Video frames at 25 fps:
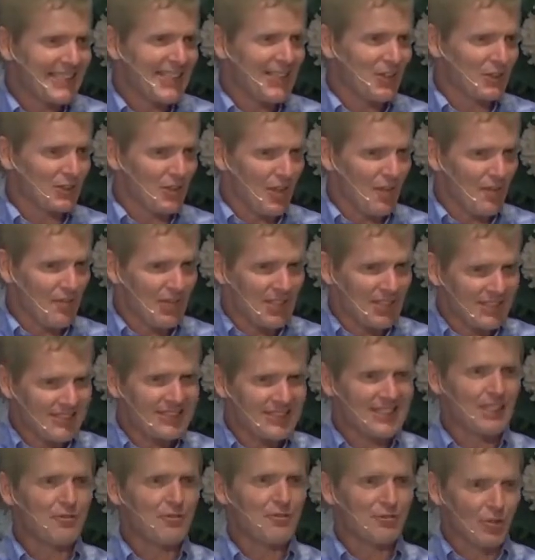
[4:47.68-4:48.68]
of the
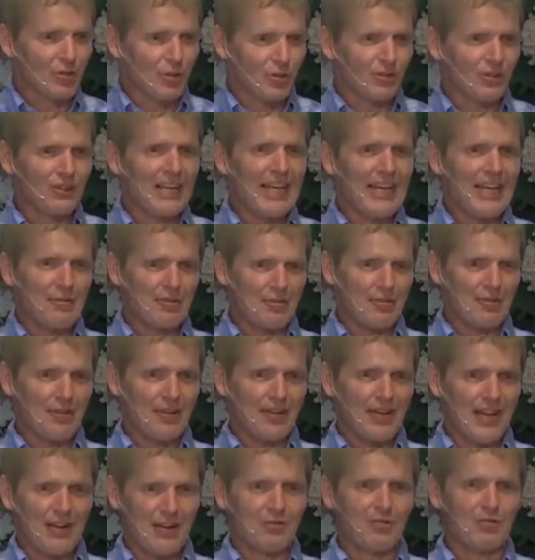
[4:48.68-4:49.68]
sinful life
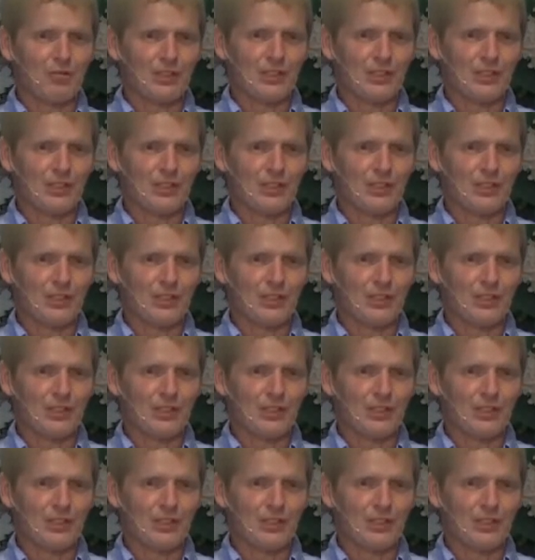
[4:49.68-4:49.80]
every